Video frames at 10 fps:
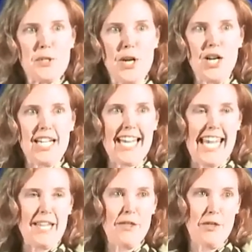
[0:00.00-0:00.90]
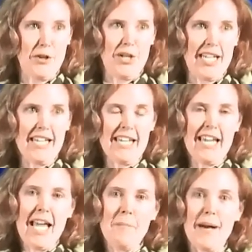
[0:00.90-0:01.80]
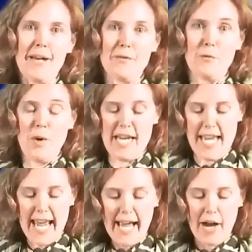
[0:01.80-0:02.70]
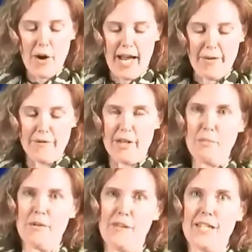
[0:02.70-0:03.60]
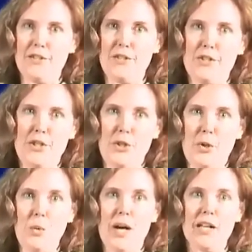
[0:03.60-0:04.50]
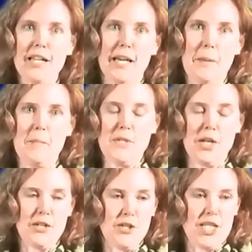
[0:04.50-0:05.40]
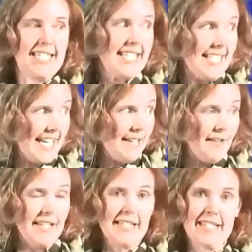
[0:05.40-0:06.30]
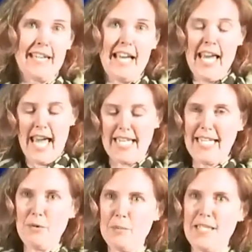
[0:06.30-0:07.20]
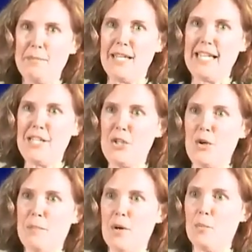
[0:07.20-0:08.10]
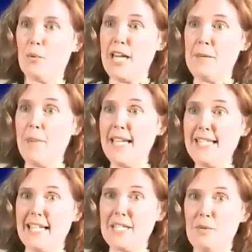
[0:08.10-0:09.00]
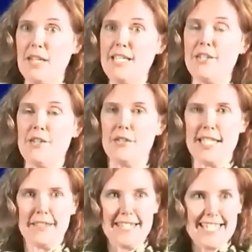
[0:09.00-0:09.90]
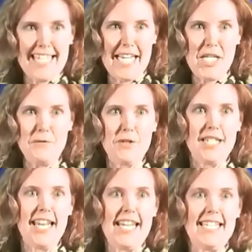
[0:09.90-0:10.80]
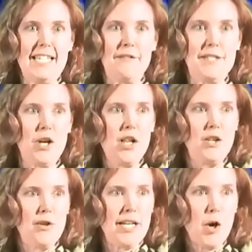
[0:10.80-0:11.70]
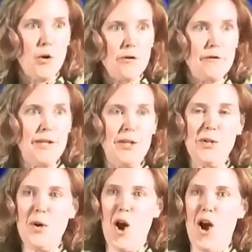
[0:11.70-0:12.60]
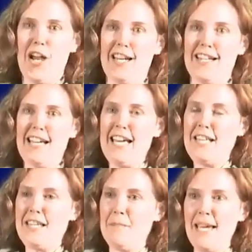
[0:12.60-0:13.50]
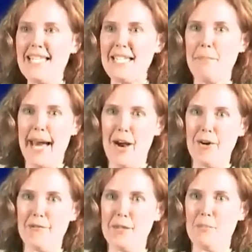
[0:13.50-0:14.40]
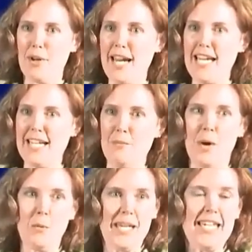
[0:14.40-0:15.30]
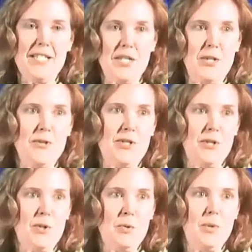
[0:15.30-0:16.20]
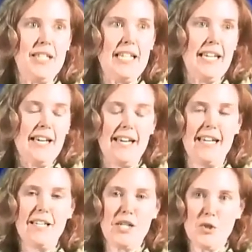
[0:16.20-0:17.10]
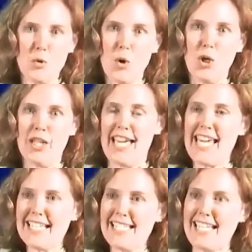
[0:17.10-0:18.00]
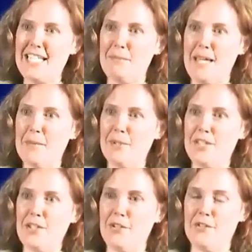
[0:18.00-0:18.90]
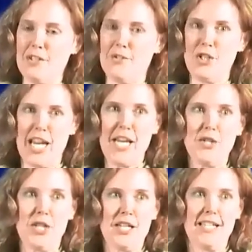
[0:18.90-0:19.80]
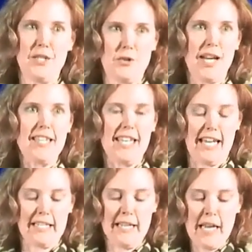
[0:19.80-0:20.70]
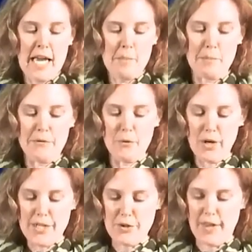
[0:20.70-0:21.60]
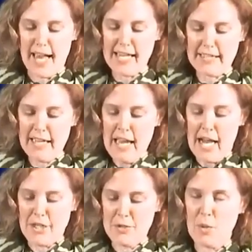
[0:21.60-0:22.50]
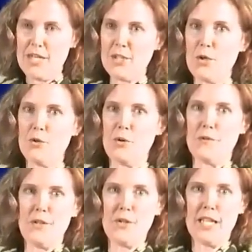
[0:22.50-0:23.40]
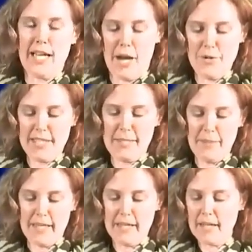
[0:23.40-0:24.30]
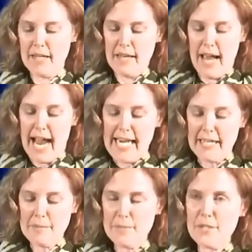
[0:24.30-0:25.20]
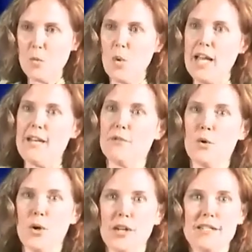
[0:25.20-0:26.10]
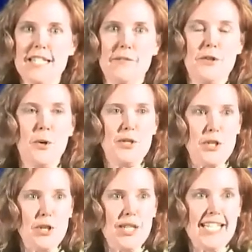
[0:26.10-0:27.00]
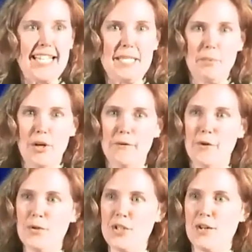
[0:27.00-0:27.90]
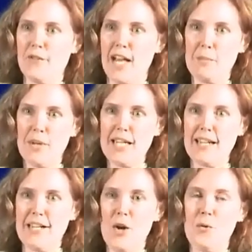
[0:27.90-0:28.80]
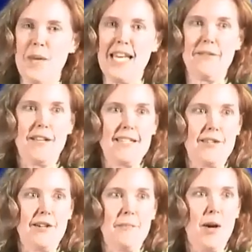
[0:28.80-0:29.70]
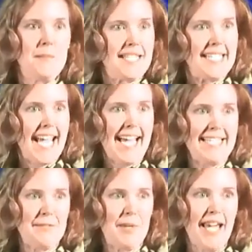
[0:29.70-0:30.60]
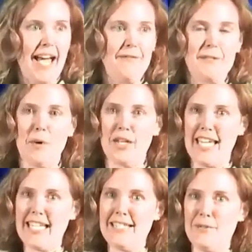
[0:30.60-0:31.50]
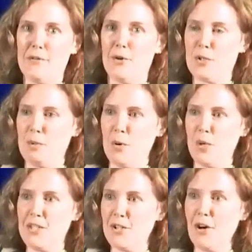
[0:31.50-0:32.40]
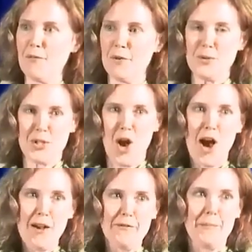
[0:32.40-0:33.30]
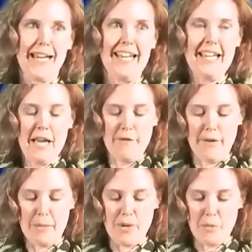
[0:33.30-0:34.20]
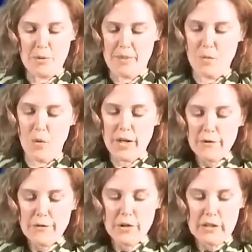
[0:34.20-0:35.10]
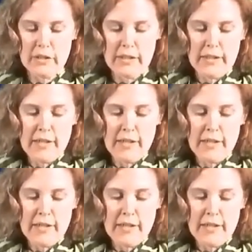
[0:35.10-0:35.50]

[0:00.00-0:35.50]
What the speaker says: start at 8:30, but right now I am very privileged to welcome Dr. Justin Davis, and he will be speaking to you about brain basics, really to set the stage for today, to give us all a great overview on the amazing power of the brain and what we can do to really control it and to be able to change and strengthen it. But before I do that, I just wanted to go through a few little housekeeping items. One, of course, even though it's early, let's put our phones on vibrate. I know many of us are moms and dads and we have small kids, so of course we don't want to turn our phones off, but vibrate would be wonderful.